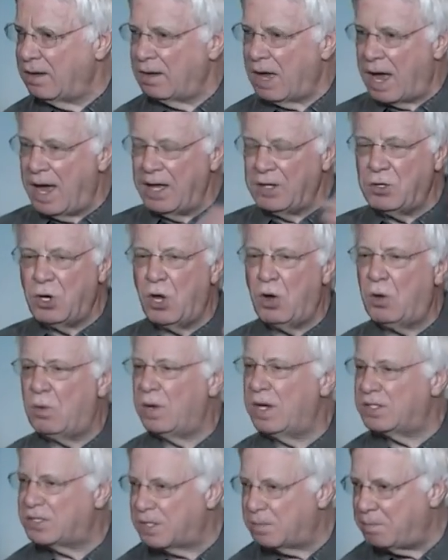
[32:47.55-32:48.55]
I know
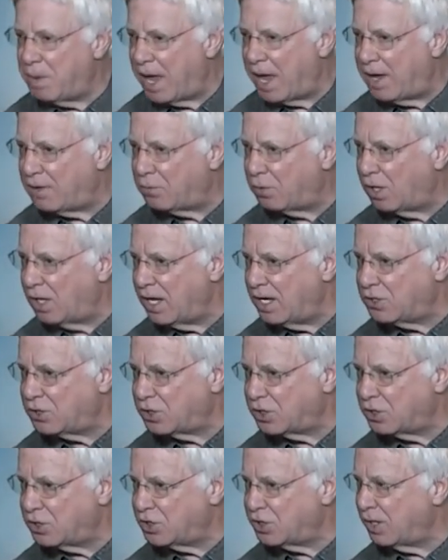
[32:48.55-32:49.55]
it's a bad
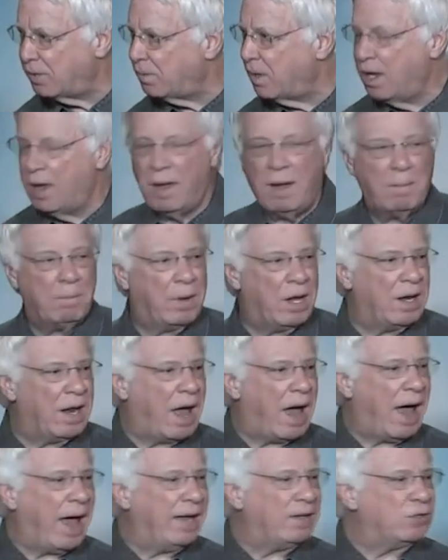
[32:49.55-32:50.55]
relationship, but
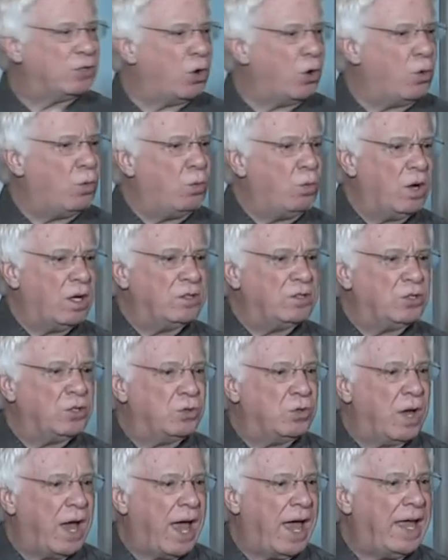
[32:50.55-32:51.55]
I don't want to
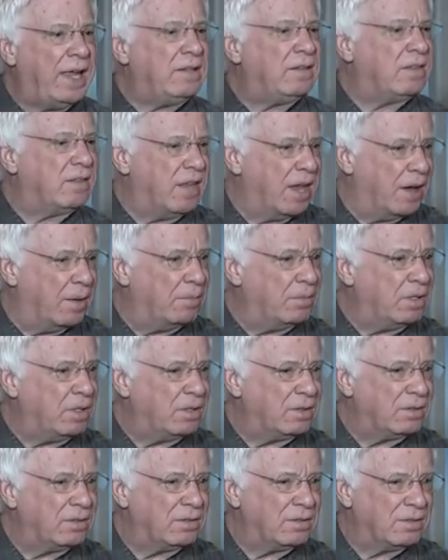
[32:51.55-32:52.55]
hate them
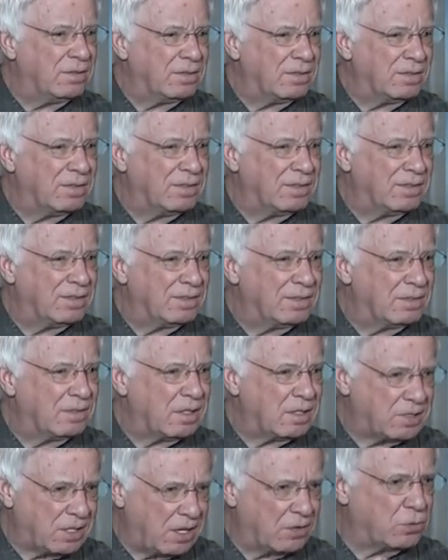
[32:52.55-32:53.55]
that
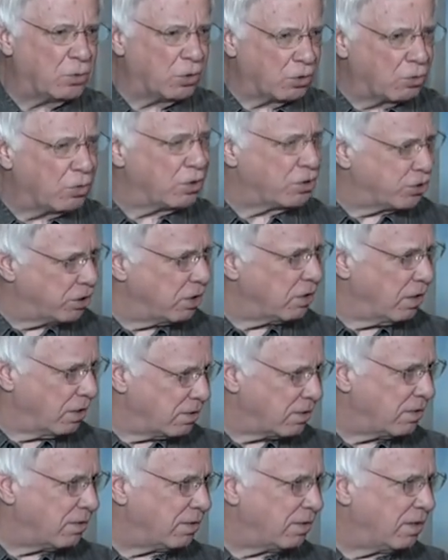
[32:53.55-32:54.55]
sounds real Christian,
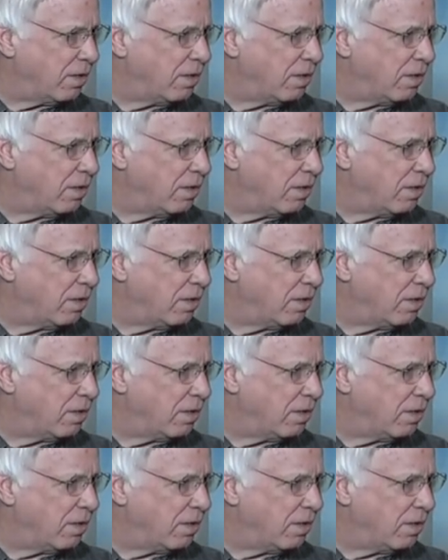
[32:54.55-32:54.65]
doesn't it?